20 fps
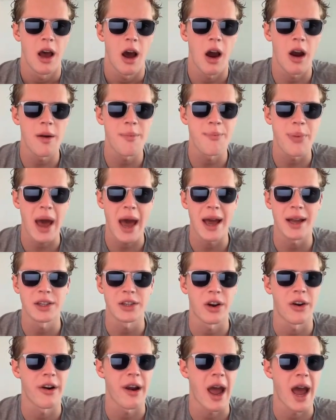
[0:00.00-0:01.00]
Our bags
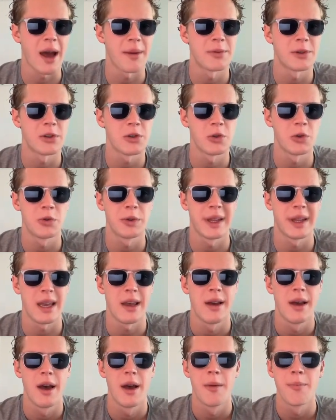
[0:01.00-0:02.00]
are
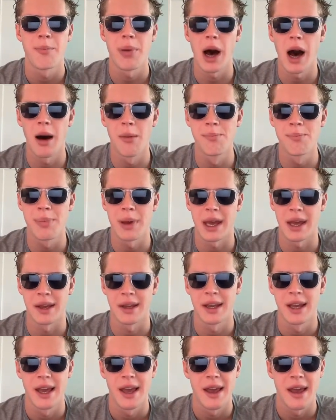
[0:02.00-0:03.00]
absolutely
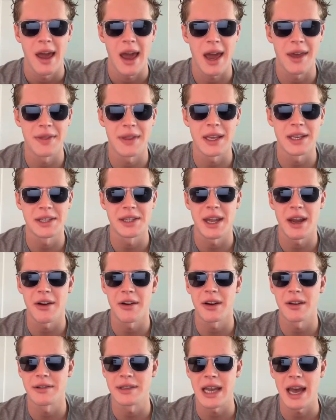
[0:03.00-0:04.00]
pumping, and these
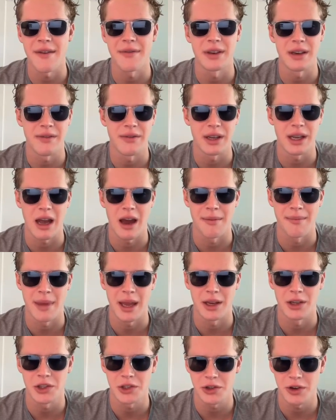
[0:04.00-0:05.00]
narratives haven't even gone
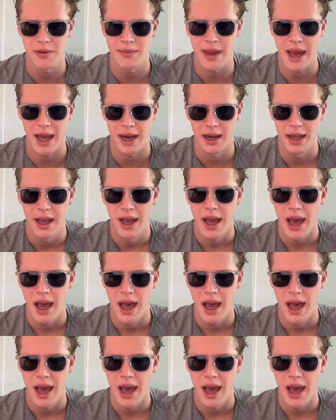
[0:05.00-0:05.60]
mainstream yet.